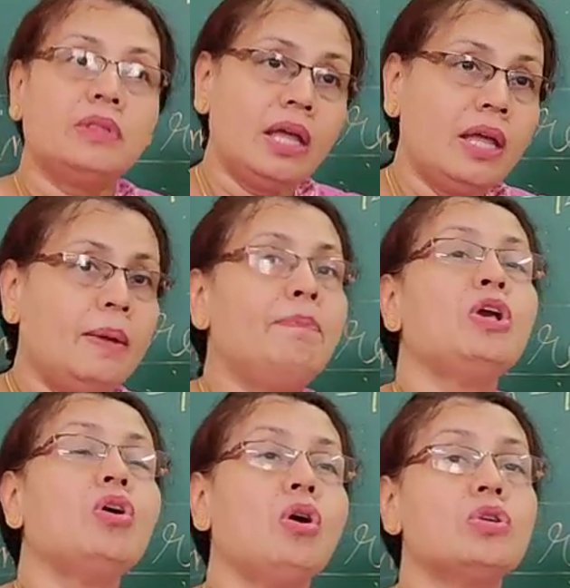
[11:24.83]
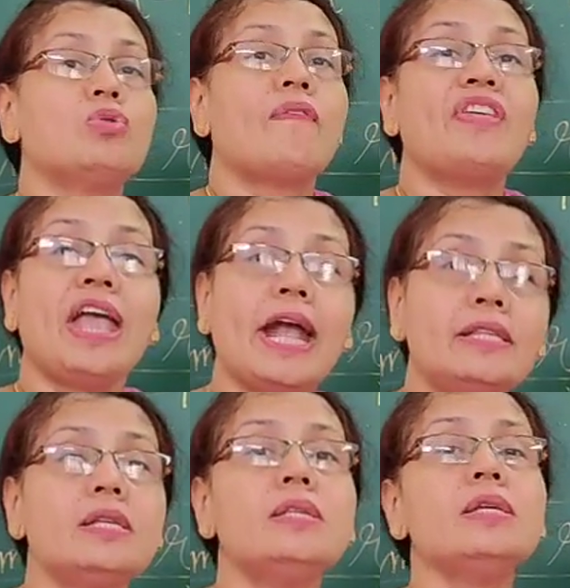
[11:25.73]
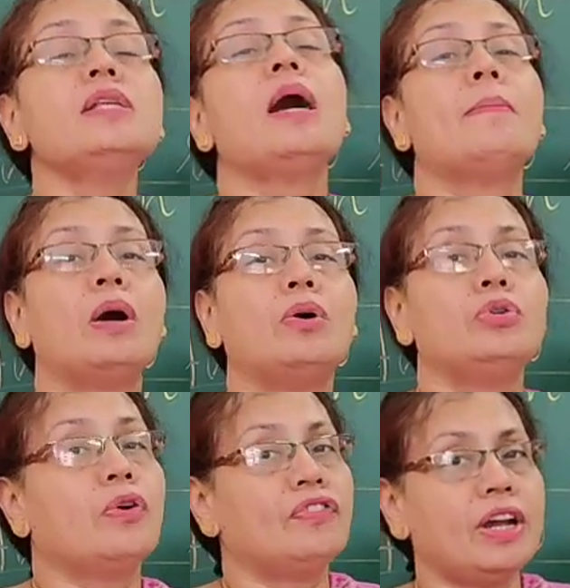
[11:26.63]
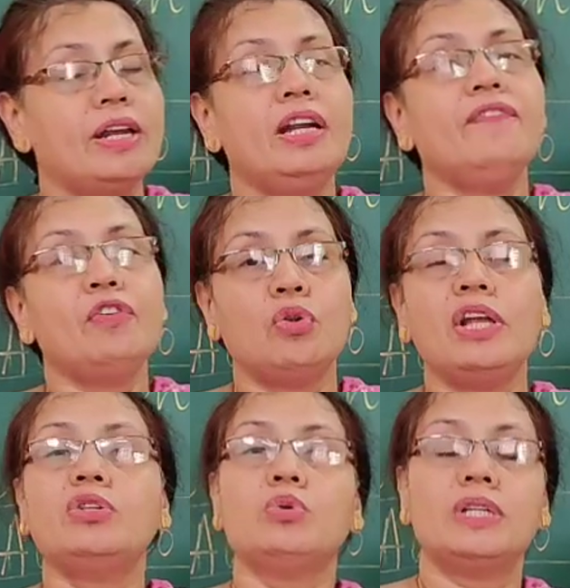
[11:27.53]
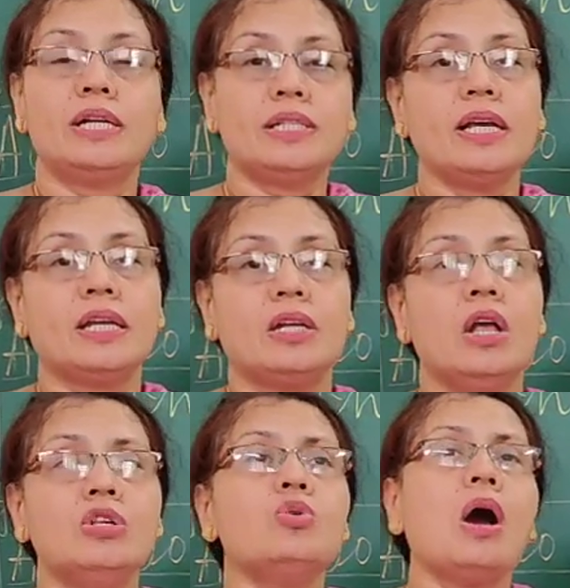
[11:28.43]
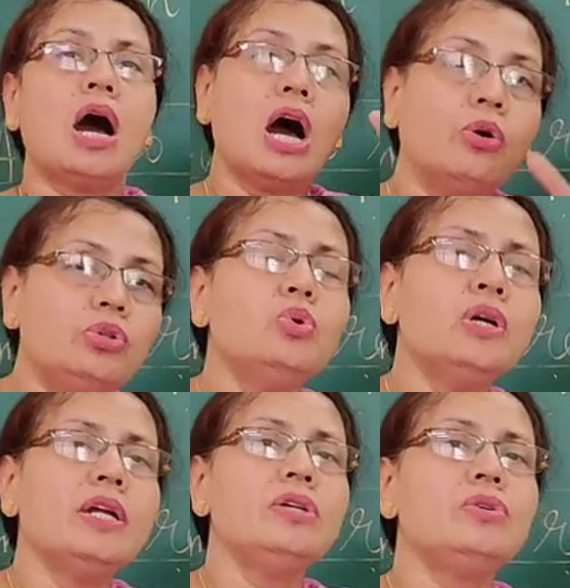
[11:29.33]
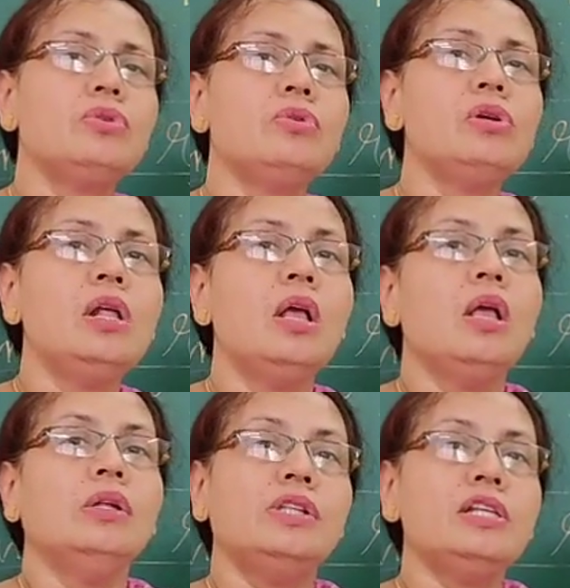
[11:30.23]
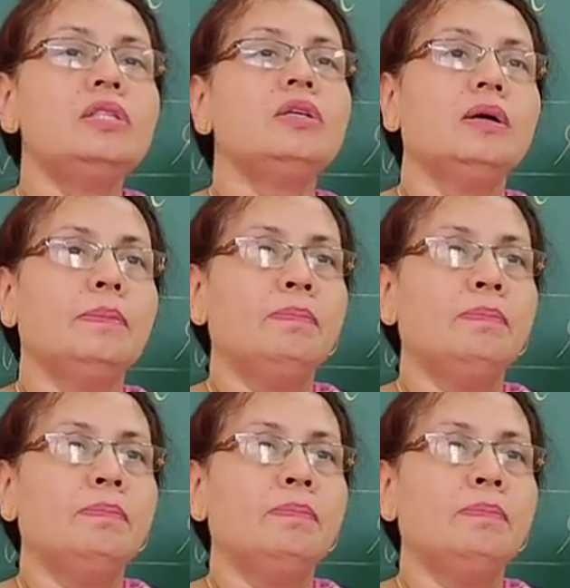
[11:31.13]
then because of the excessive amount of current flowing through that circuit. So how to control this